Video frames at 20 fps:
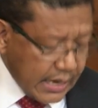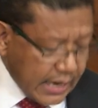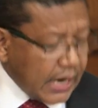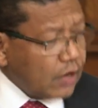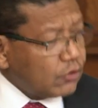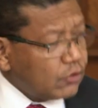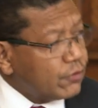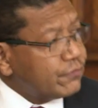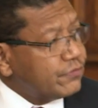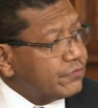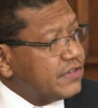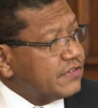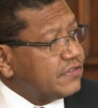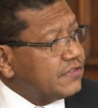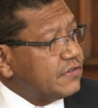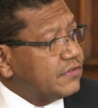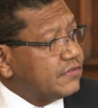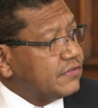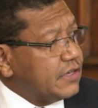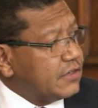Out of
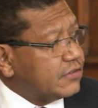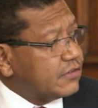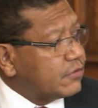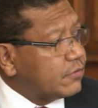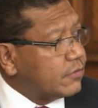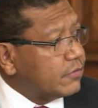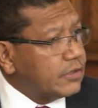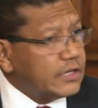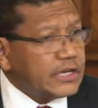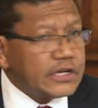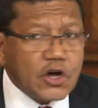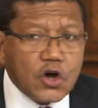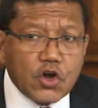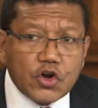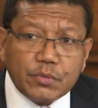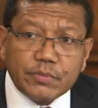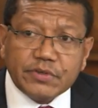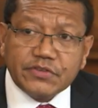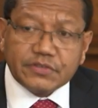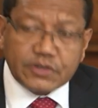66
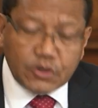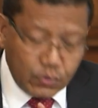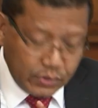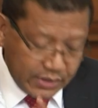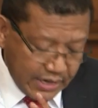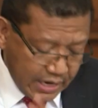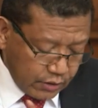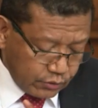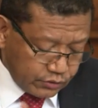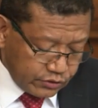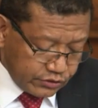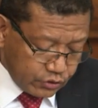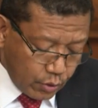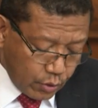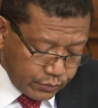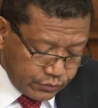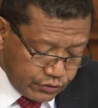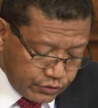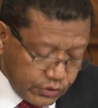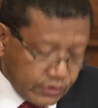economies or countries
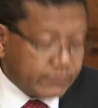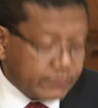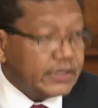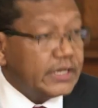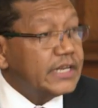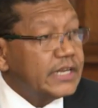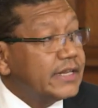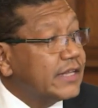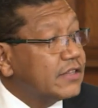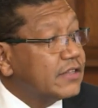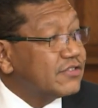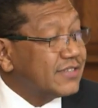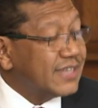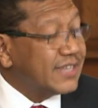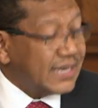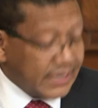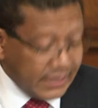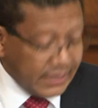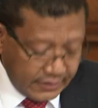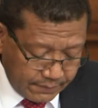observed in that
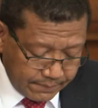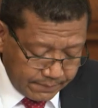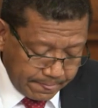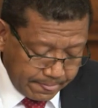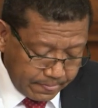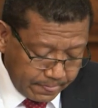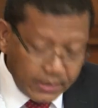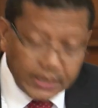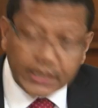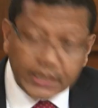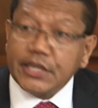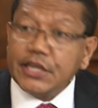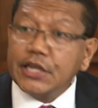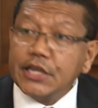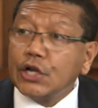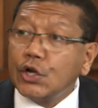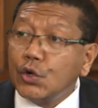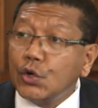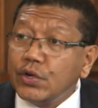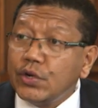study,
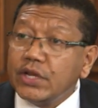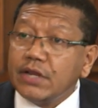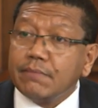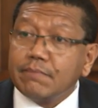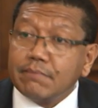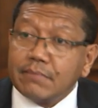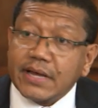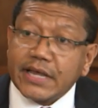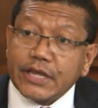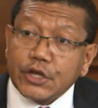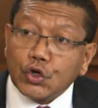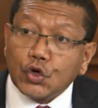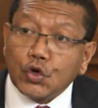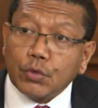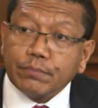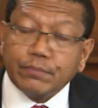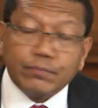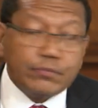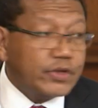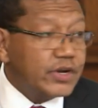including my
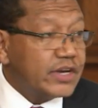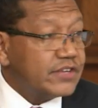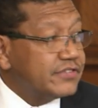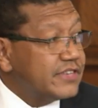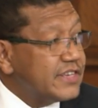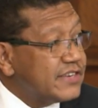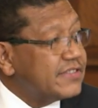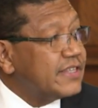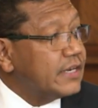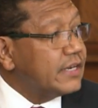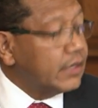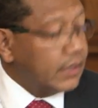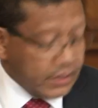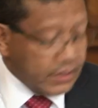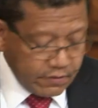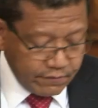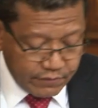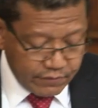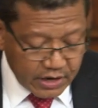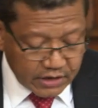group, there are 16
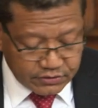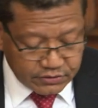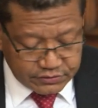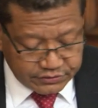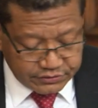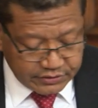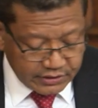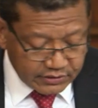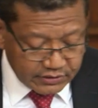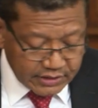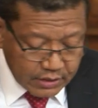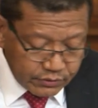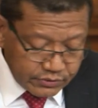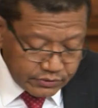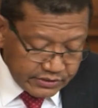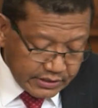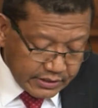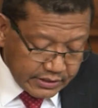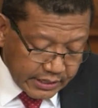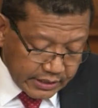fragile states
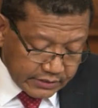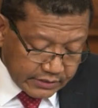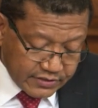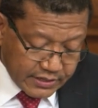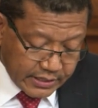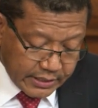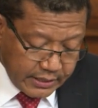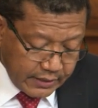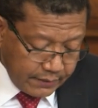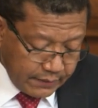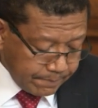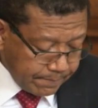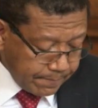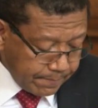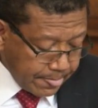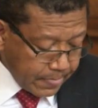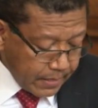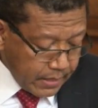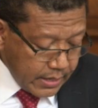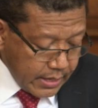countries in that study,
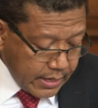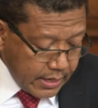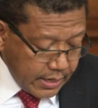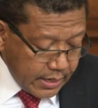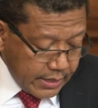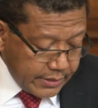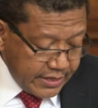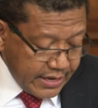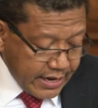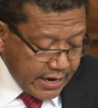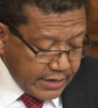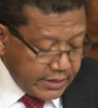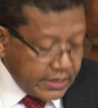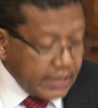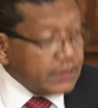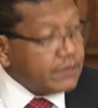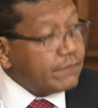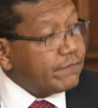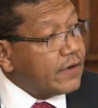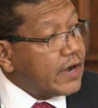they
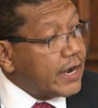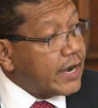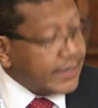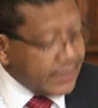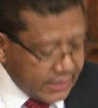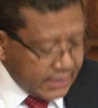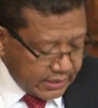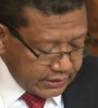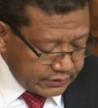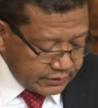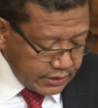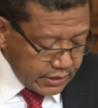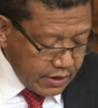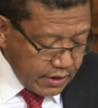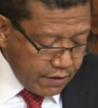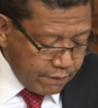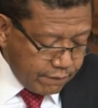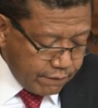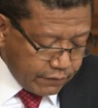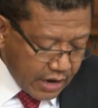identified as
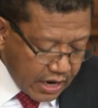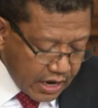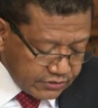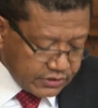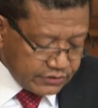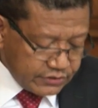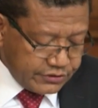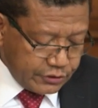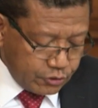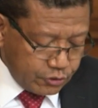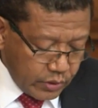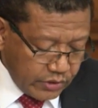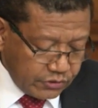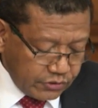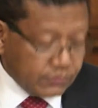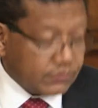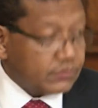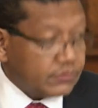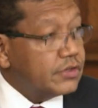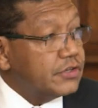fragile
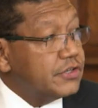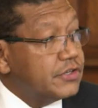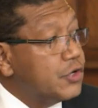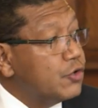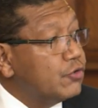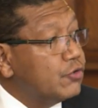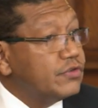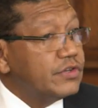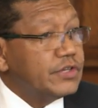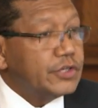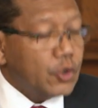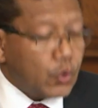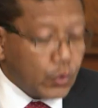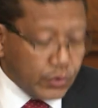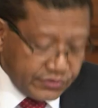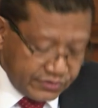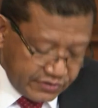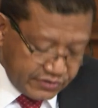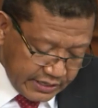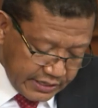situations using the
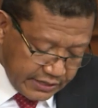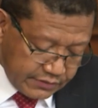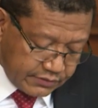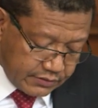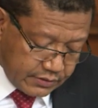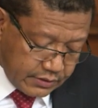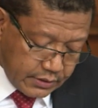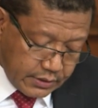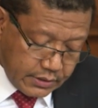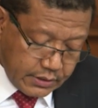OECD's